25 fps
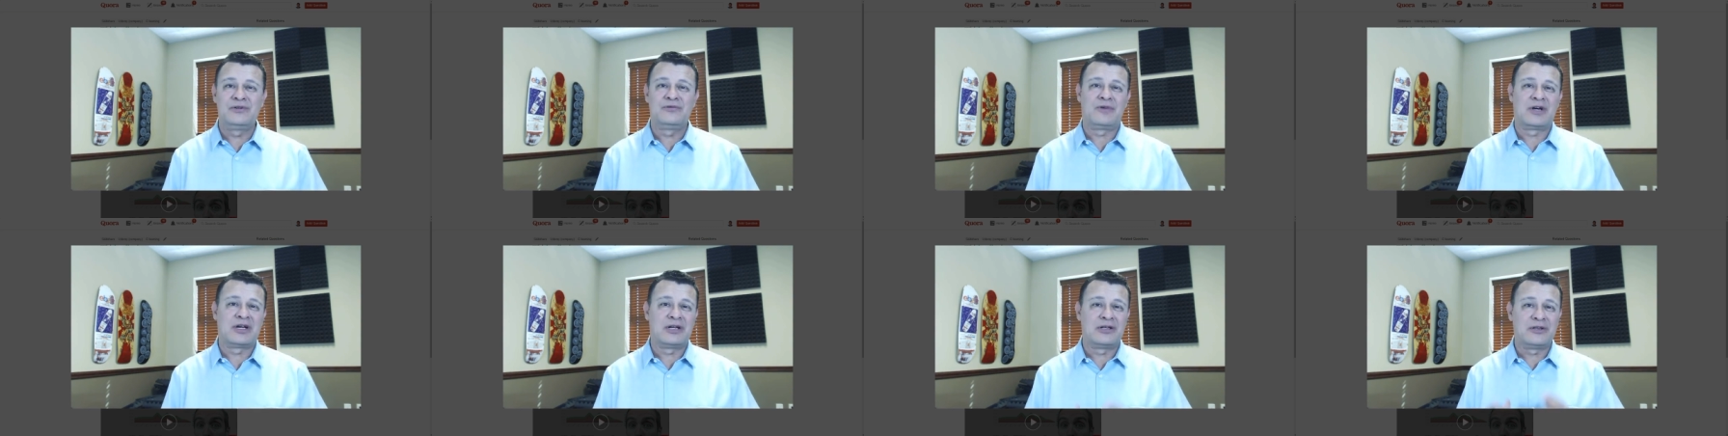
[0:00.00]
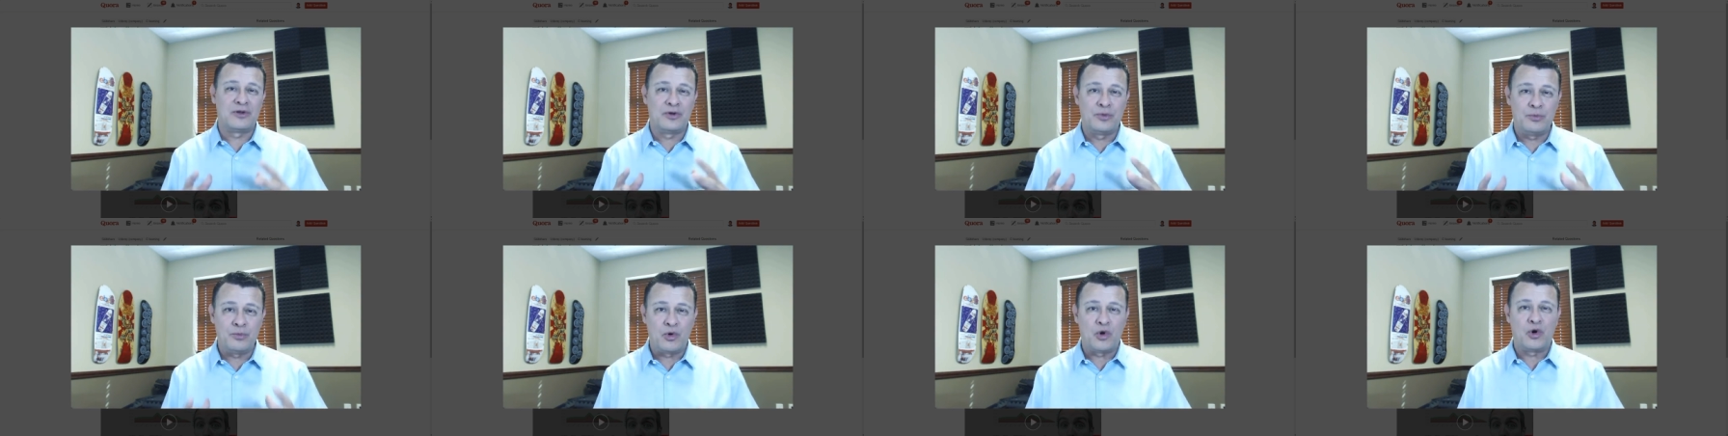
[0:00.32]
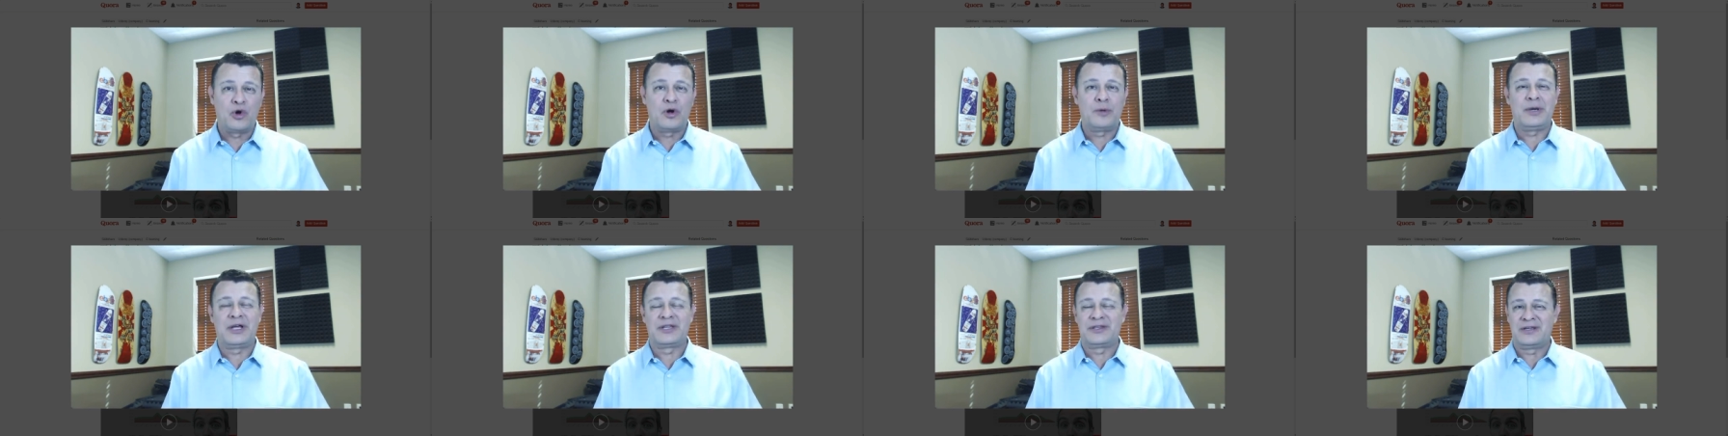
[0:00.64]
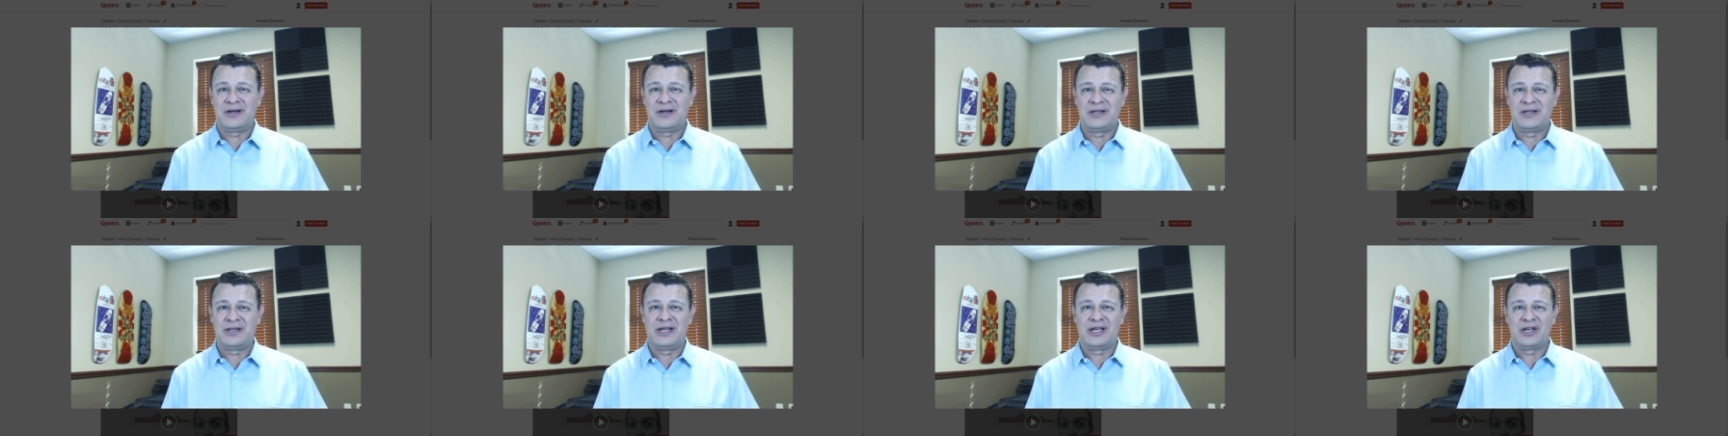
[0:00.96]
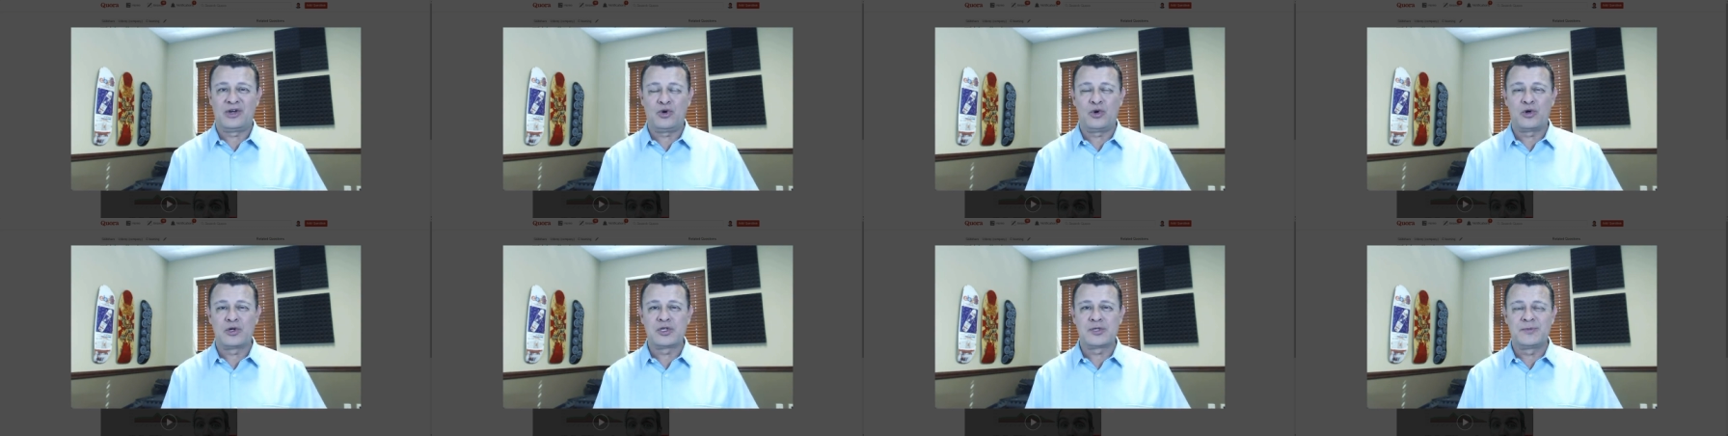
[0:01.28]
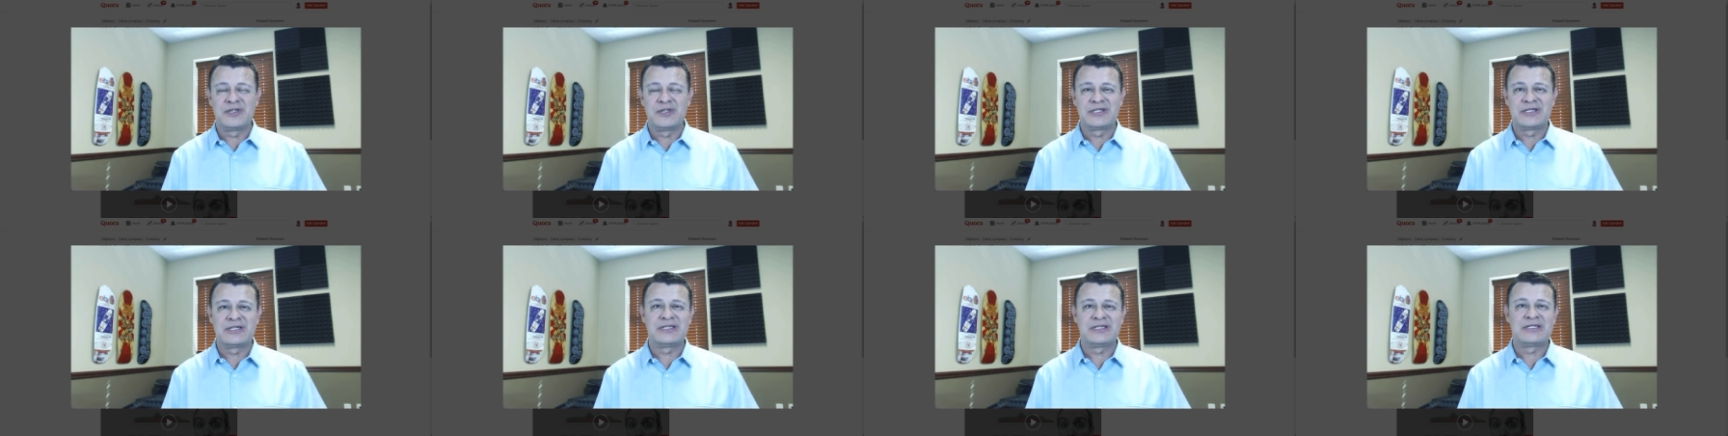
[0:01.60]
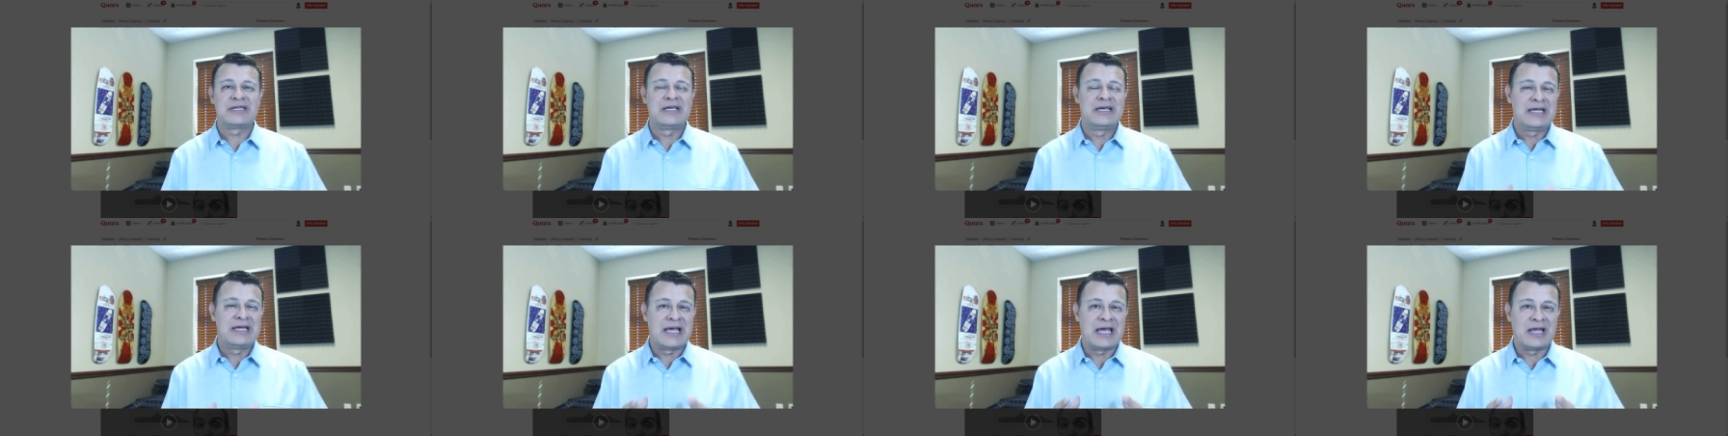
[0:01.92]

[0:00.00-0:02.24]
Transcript: You want to learn more about the online course business